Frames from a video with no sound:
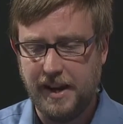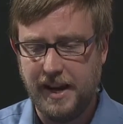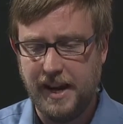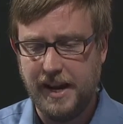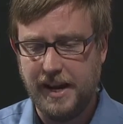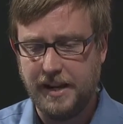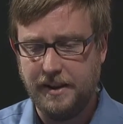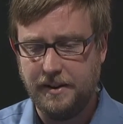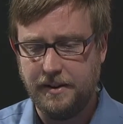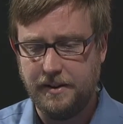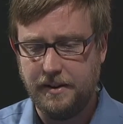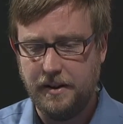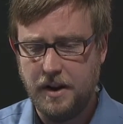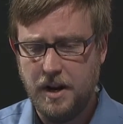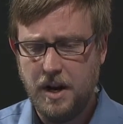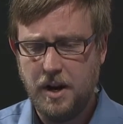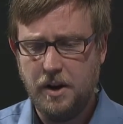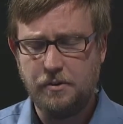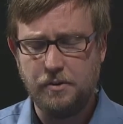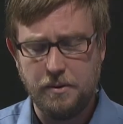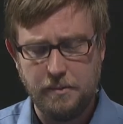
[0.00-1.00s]
And
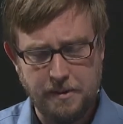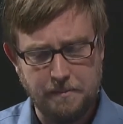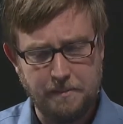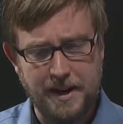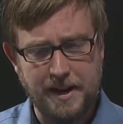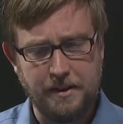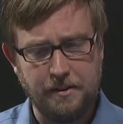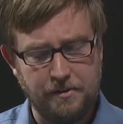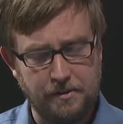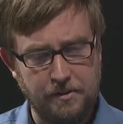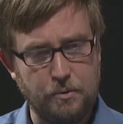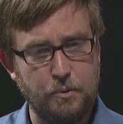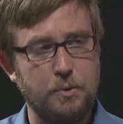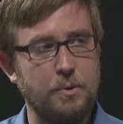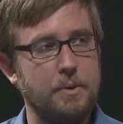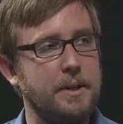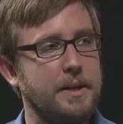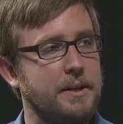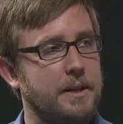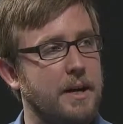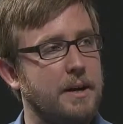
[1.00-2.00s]
so I went back to
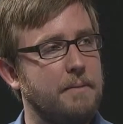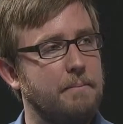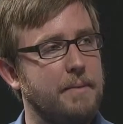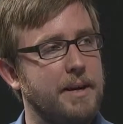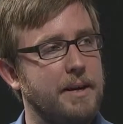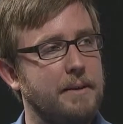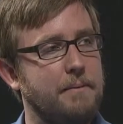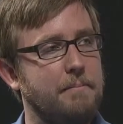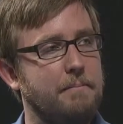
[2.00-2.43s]
school and got my